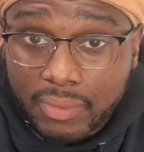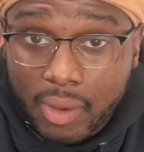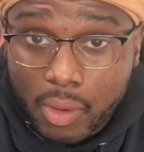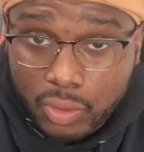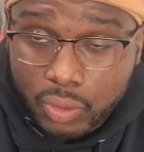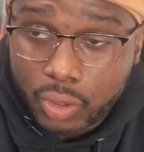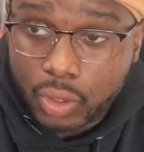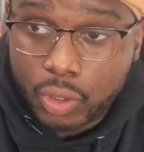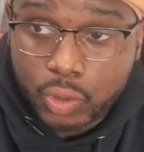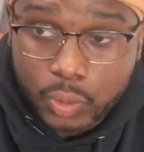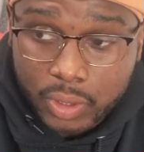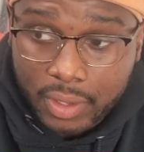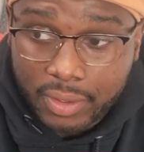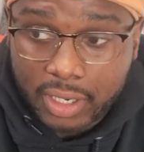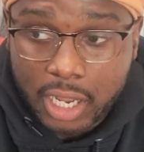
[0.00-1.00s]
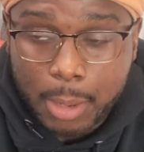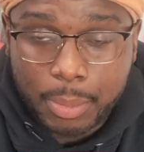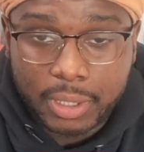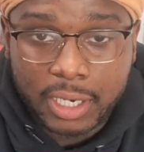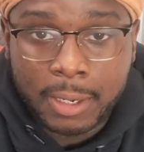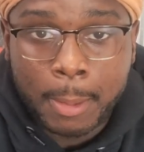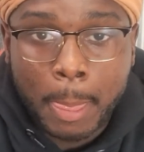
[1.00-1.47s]
I was going to go to another
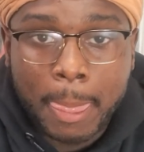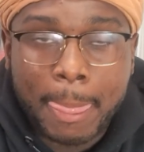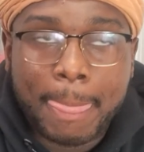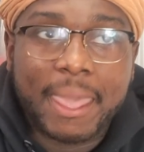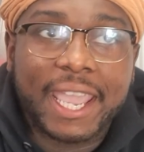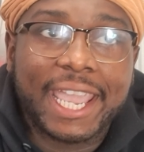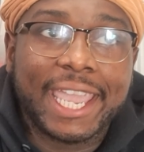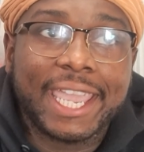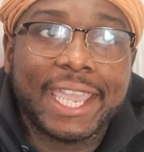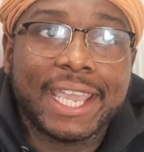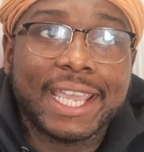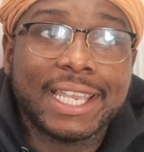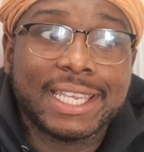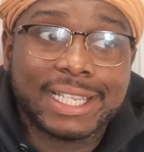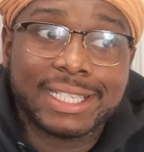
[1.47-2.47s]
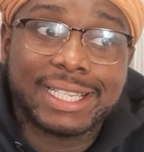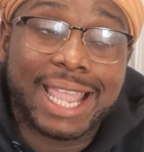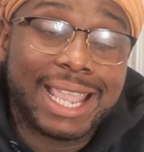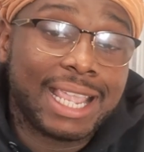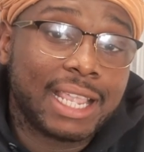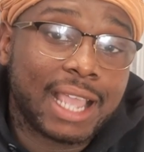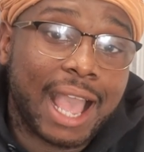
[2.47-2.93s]
company, and the
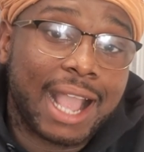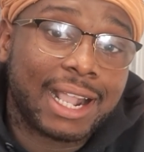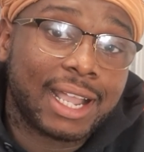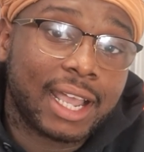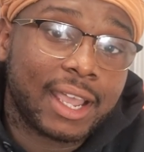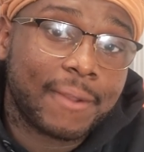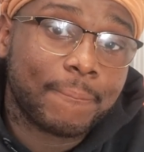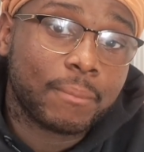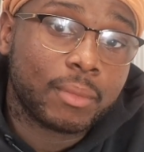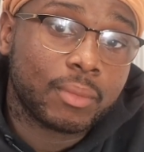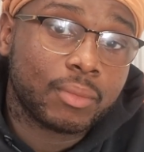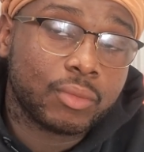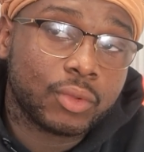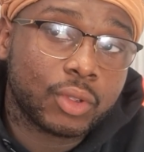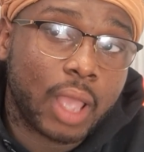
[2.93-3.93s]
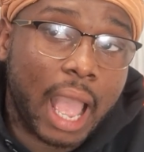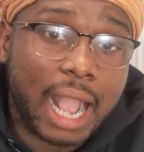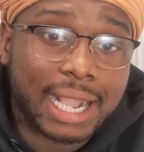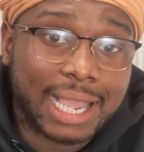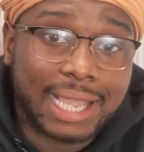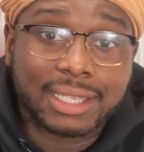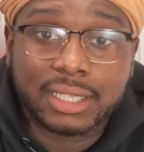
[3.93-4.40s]
day I
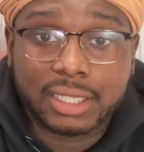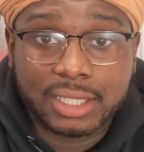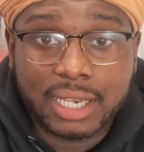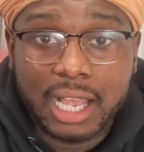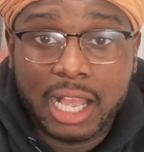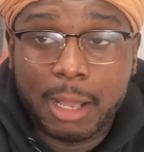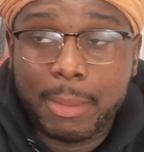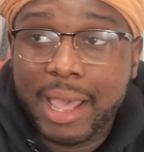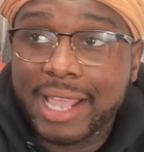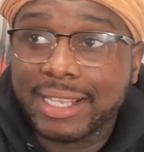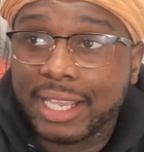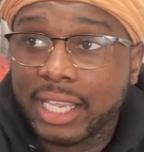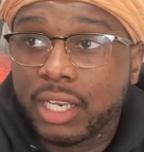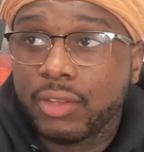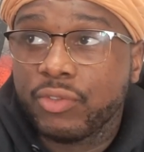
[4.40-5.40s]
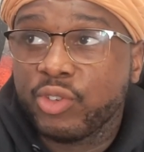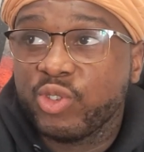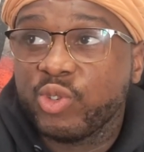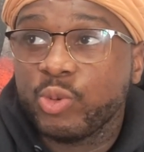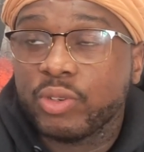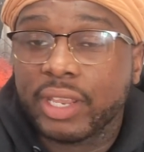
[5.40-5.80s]
got the job, I had the interview.